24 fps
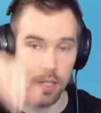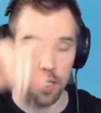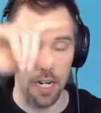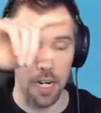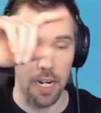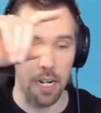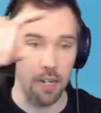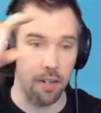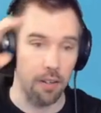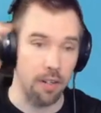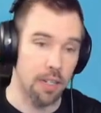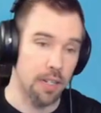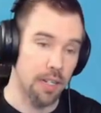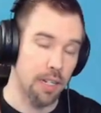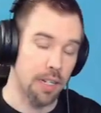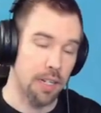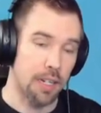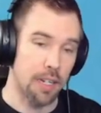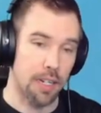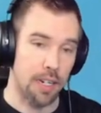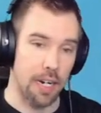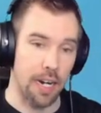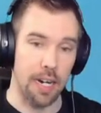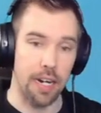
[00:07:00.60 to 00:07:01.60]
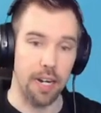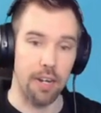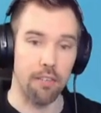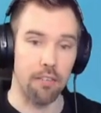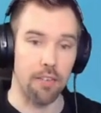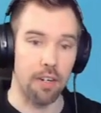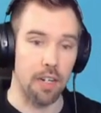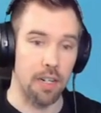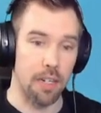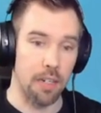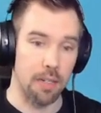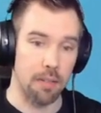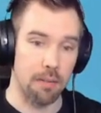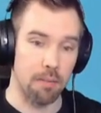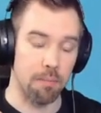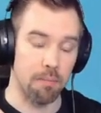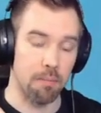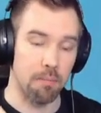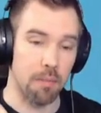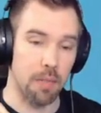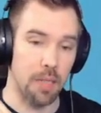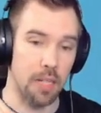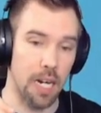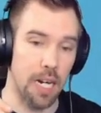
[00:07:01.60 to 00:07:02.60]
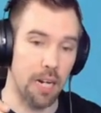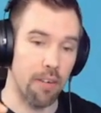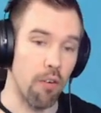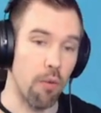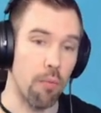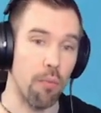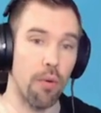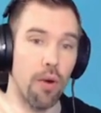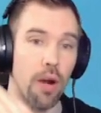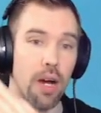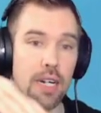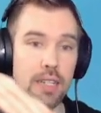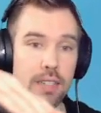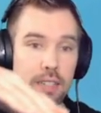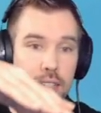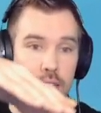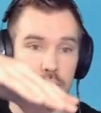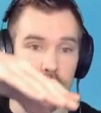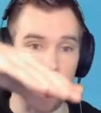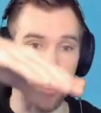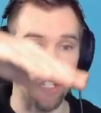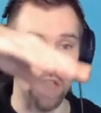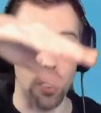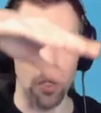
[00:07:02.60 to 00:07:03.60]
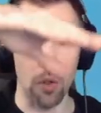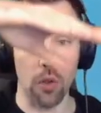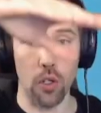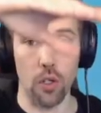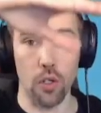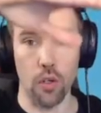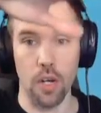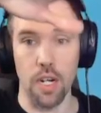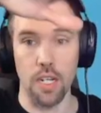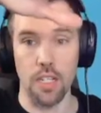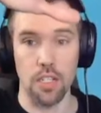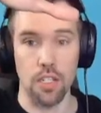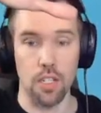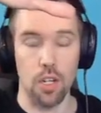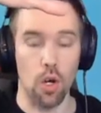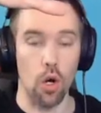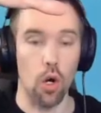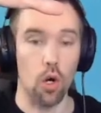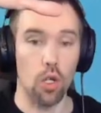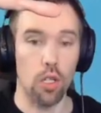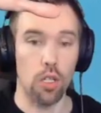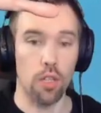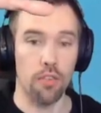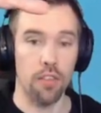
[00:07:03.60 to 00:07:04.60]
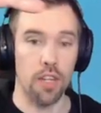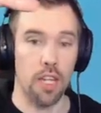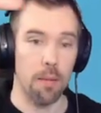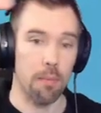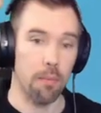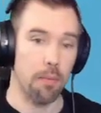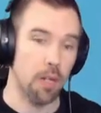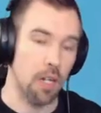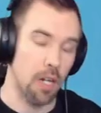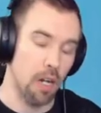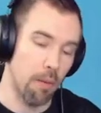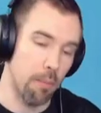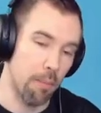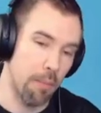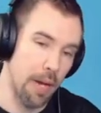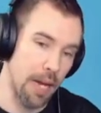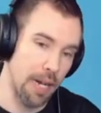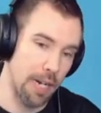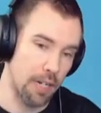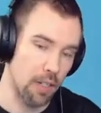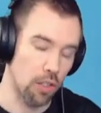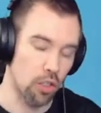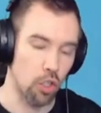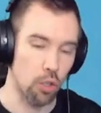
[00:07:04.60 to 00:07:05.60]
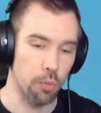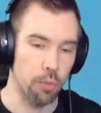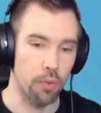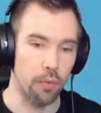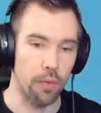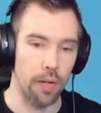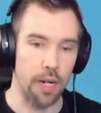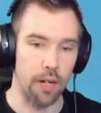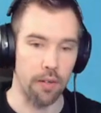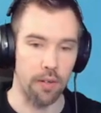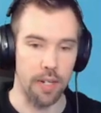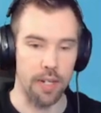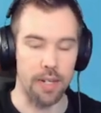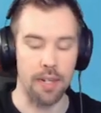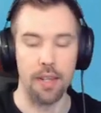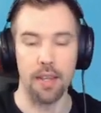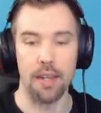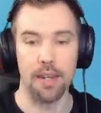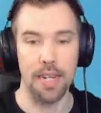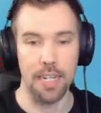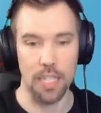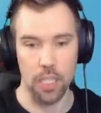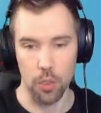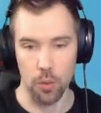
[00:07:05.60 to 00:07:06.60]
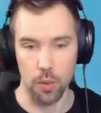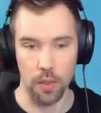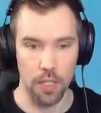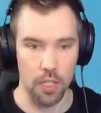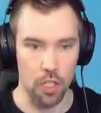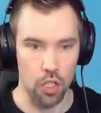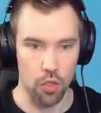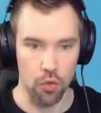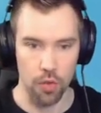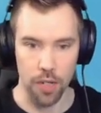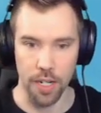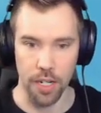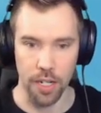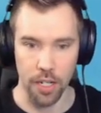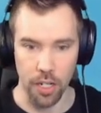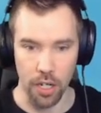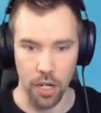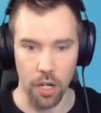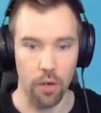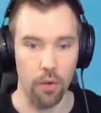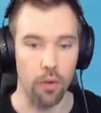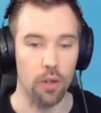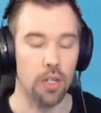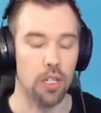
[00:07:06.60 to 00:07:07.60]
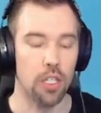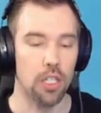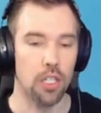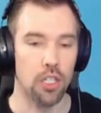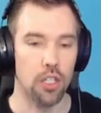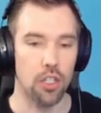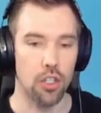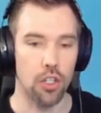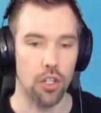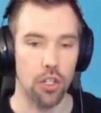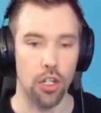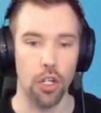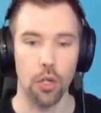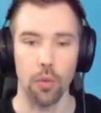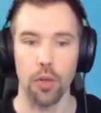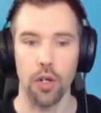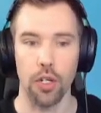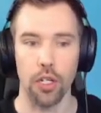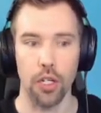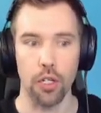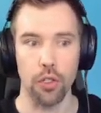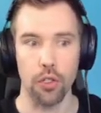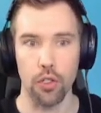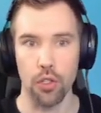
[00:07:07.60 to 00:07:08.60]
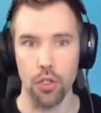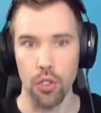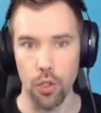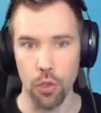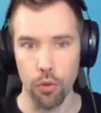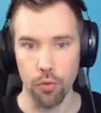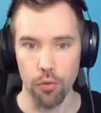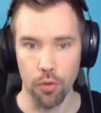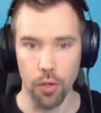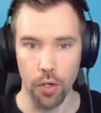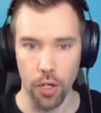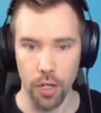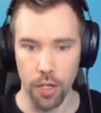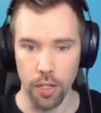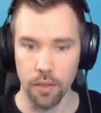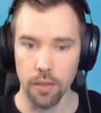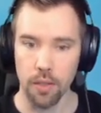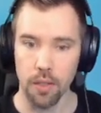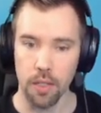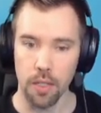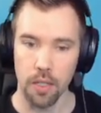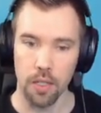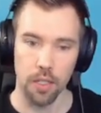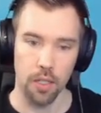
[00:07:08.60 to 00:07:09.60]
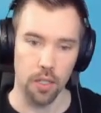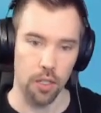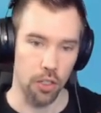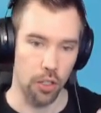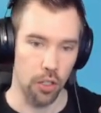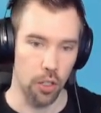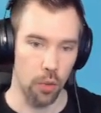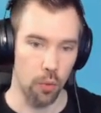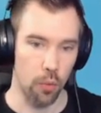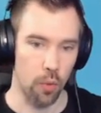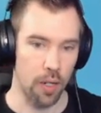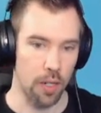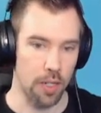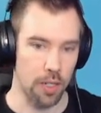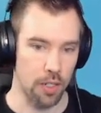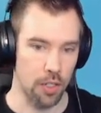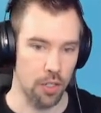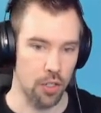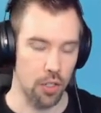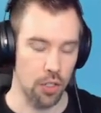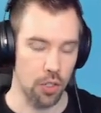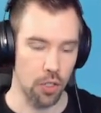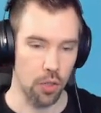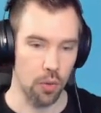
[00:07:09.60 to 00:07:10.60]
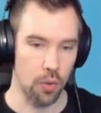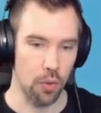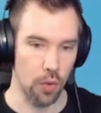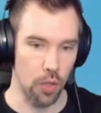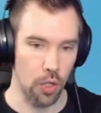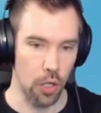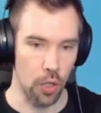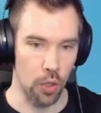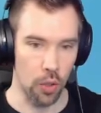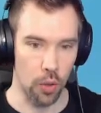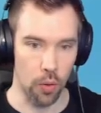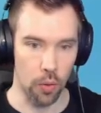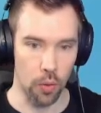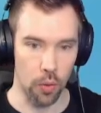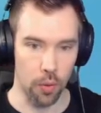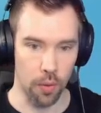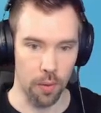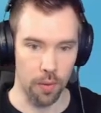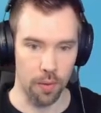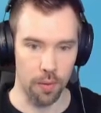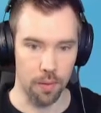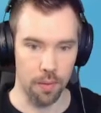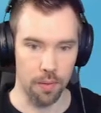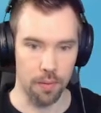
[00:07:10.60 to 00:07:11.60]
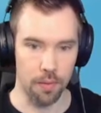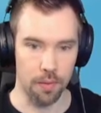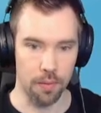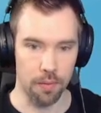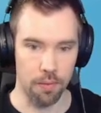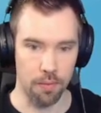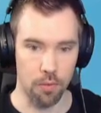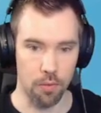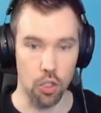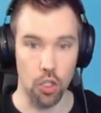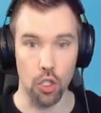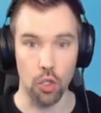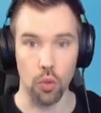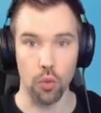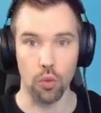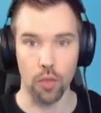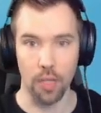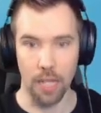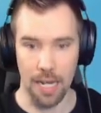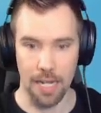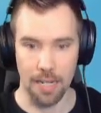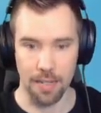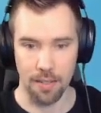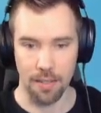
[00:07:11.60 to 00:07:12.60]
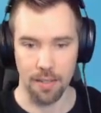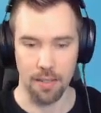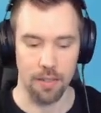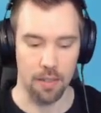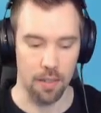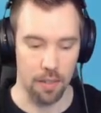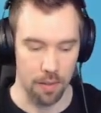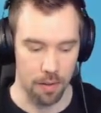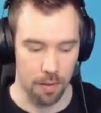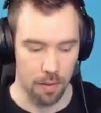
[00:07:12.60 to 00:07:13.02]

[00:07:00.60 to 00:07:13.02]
kind of a process to go across all of them, come back, loop around, and the next one is ready to go. So you don't want to go too far, you don't want to go too less,